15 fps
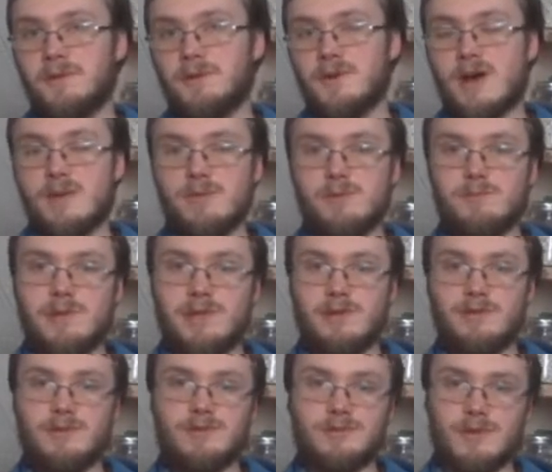Common
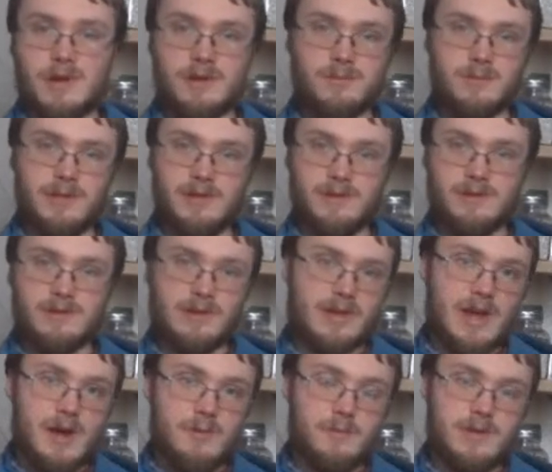beans, runner beans, and
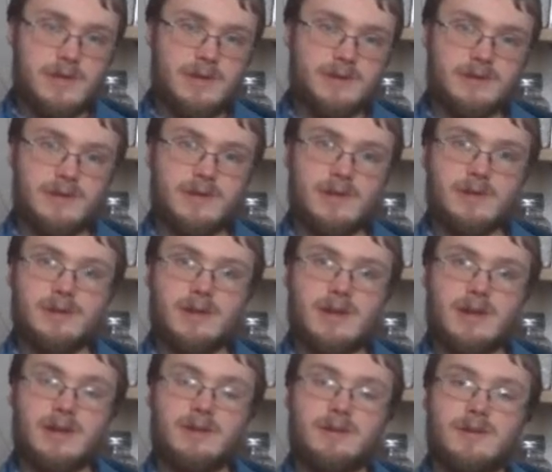cowpeas, on the other
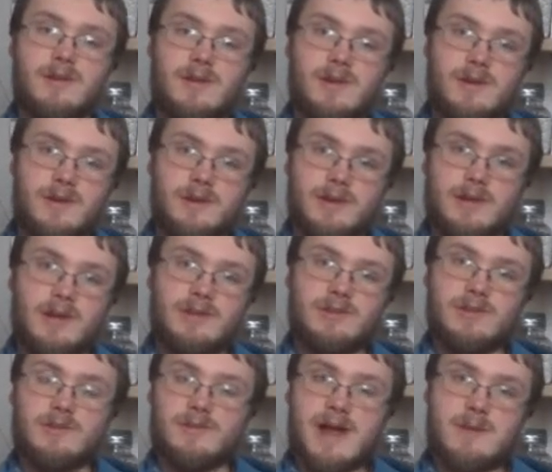hand, can
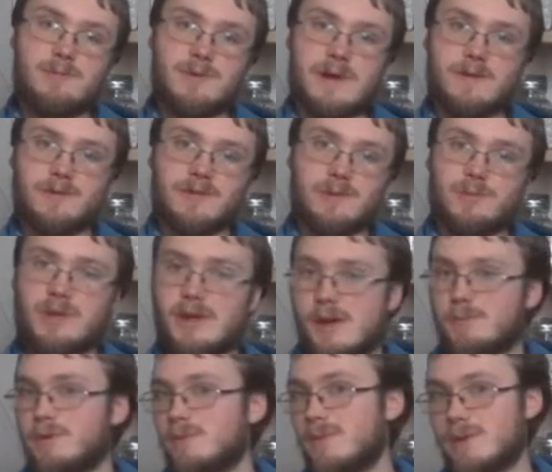easily wrap around something
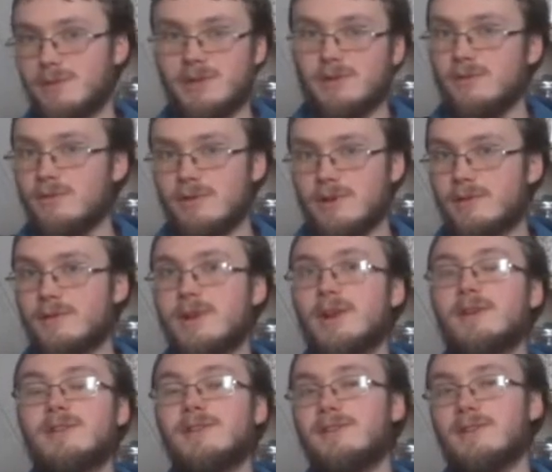up to maybe 2 or 3
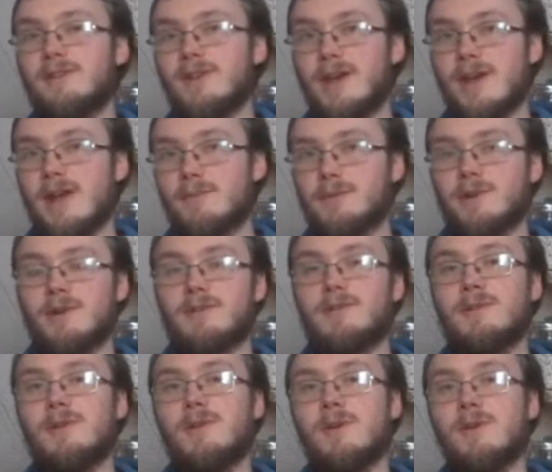inches in diameter,
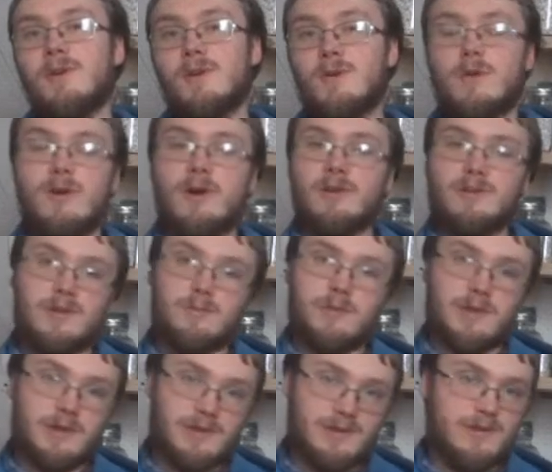or
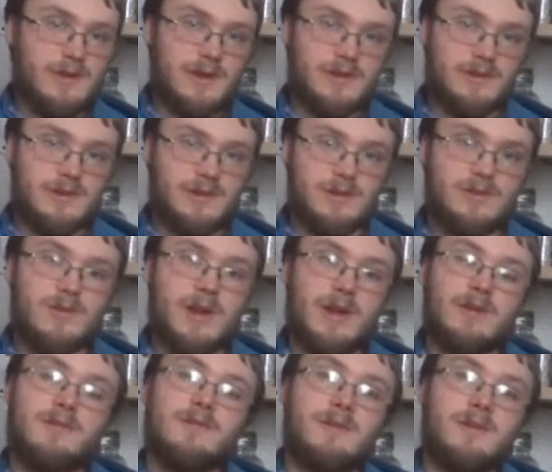something as thin as a
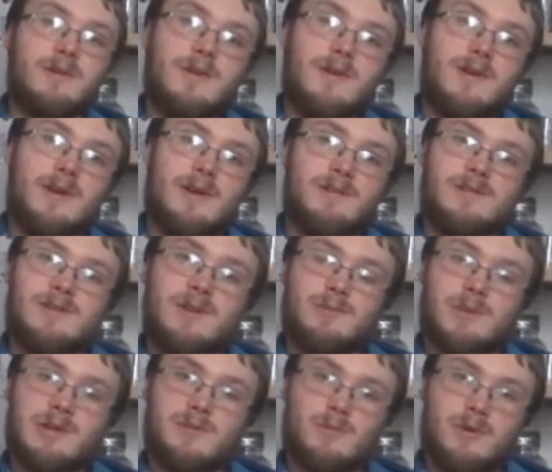string, and so they're
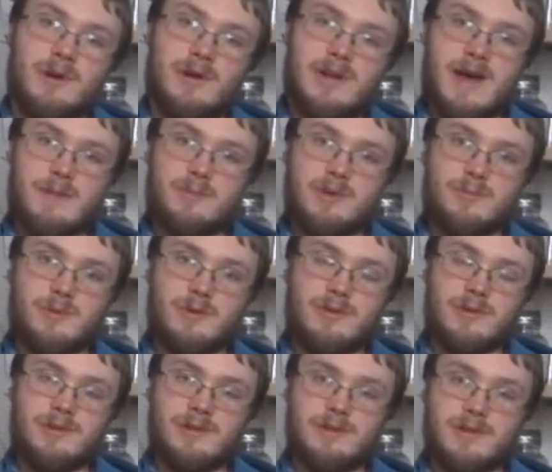much more adaptable
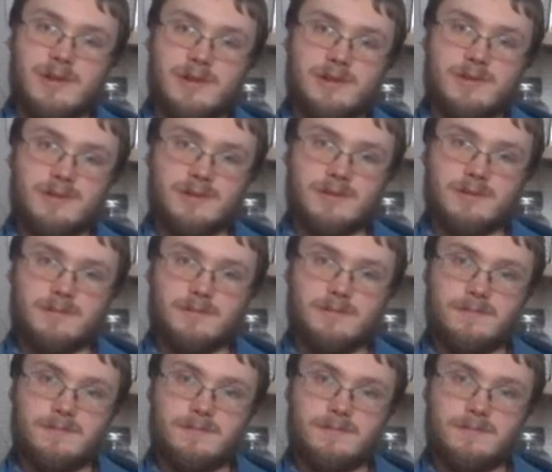with their trellises.